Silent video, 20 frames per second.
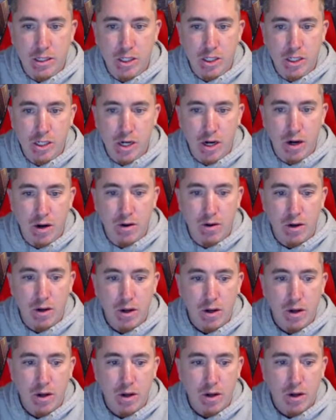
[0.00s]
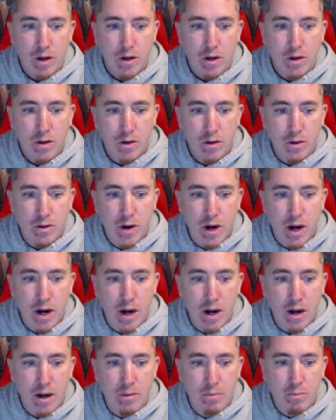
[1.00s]
show who
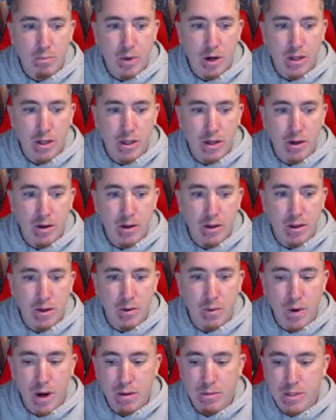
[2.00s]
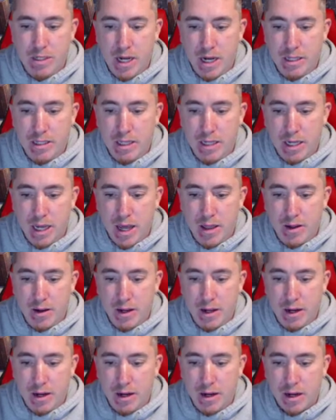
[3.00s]
put the website together
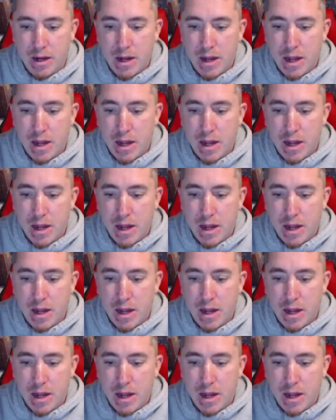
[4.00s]
here.